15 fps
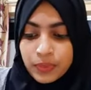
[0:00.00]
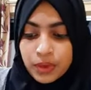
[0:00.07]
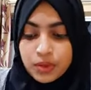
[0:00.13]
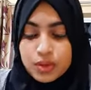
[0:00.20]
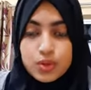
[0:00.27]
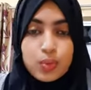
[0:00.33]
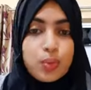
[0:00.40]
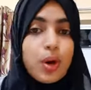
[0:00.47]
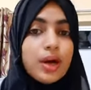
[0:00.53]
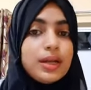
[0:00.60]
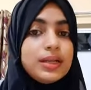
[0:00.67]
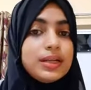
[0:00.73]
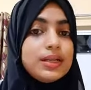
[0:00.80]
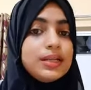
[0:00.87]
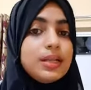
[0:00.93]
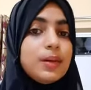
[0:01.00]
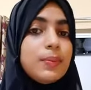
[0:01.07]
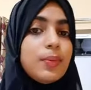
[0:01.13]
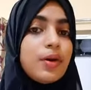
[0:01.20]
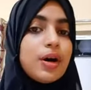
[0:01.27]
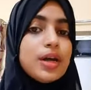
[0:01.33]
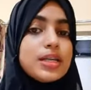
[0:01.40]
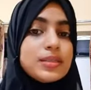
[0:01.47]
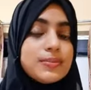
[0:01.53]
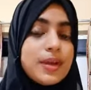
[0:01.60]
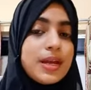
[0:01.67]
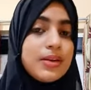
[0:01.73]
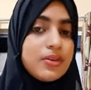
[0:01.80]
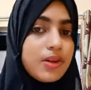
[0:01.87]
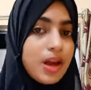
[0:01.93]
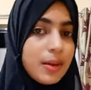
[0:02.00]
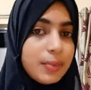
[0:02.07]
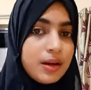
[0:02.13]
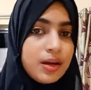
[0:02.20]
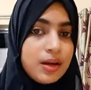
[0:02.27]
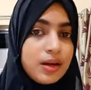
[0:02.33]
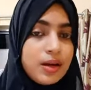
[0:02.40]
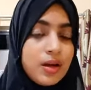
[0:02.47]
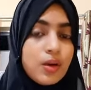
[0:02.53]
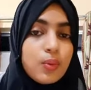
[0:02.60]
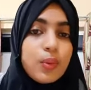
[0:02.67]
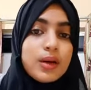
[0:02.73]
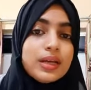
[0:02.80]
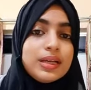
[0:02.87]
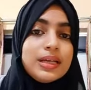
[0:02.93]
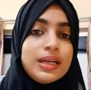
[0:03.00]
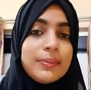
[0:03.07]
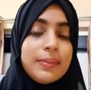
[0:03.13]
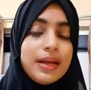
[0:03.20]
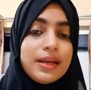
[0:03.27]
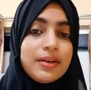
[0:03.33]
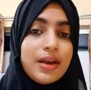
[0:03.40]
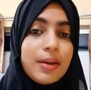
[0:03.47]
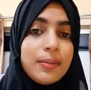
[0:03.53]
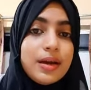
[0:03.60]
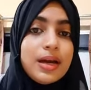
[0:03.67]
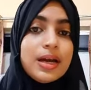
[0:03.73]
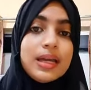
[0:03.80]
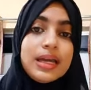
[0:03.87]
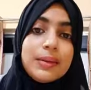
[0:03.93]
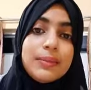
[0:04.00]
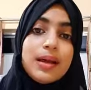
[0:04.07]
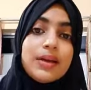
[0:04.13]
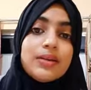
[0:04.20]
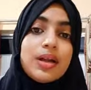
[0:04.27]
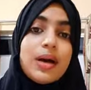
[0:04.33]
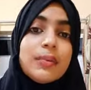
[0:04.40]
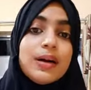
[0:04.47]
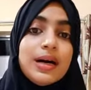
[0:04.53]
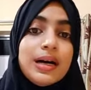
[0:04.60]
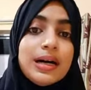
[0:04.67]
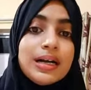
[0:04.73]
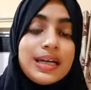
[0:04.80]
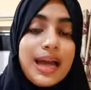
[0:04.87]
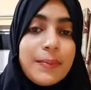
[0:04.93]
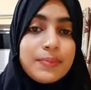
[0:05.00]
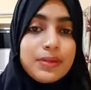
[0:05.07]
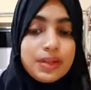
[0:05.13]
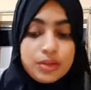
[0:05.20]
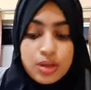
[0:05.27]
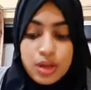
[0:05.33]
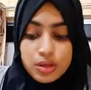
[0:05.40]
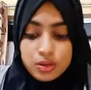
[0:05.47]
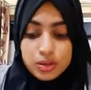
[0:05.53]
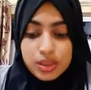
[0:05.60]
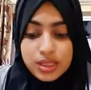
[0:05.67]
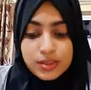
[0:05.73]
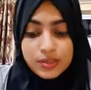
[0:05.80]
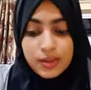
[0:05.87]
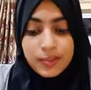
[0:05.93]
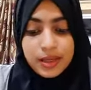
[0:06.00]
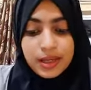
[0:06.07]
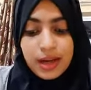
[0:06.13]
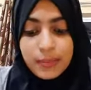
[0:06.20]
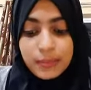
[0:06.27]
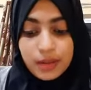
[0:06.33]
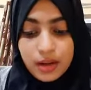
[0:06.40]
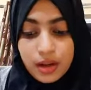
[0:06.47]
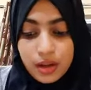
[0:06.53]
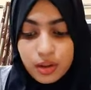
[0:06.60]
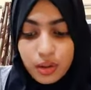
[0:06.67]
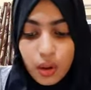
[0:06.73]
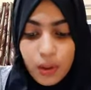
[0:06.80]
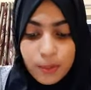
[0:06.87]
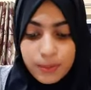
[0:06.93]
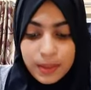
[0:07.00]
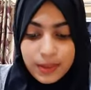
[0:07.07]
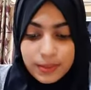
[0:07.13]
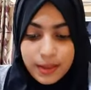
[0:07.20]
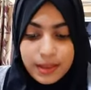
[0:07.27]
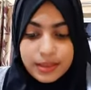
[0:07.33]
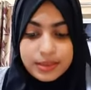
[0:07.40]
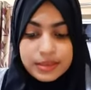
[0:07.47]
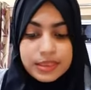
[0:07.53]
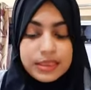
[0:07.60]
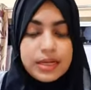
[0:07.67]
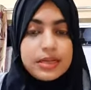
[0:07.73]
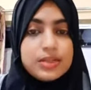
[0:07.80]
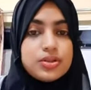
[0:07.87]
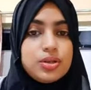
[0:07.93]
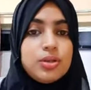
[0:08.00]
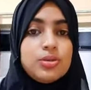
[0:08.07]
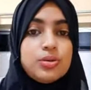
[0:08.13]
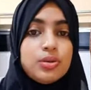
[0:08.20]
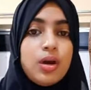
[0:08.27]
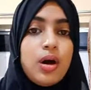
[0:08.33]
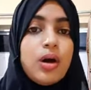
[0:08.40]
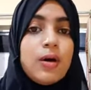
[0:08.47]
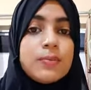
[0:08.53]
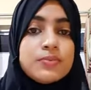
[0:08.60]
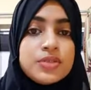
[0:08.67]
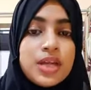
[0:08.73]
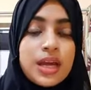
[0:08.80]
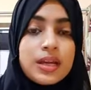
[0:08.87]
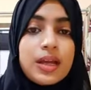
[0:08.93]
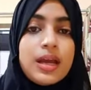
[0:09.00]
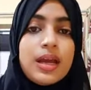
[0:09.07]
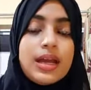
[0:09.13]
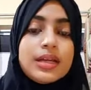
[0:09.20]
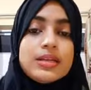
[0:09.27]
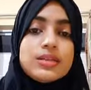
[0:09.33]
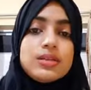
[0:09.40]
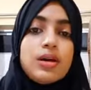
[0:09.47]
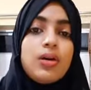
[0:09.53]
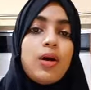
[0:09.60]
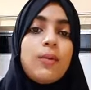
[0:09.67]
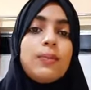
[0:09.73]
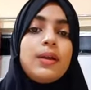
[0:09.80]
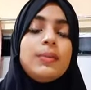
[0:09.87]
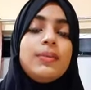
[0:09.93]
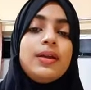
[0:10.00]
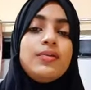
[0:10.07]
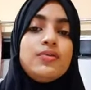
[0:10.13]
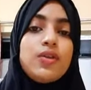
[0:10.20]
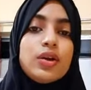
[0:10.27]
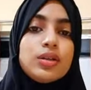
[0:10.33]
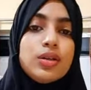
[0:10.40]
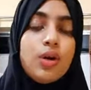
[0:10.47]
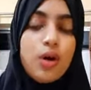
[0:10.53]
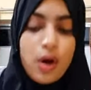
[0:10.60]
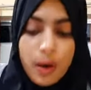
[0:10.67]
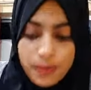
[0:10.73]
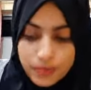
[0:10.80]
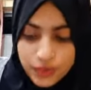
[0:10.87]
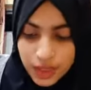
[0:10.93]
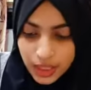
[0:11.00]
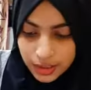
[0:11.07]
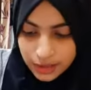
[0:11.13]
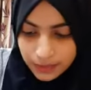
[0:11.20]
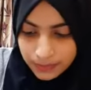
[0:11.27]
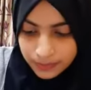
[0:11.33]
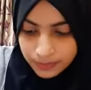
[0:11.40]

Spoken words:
So what did the boys made Rama? What did he made Rama? He made Rama a captain. So this will become a complement in addition to the object. It is the complement for the object.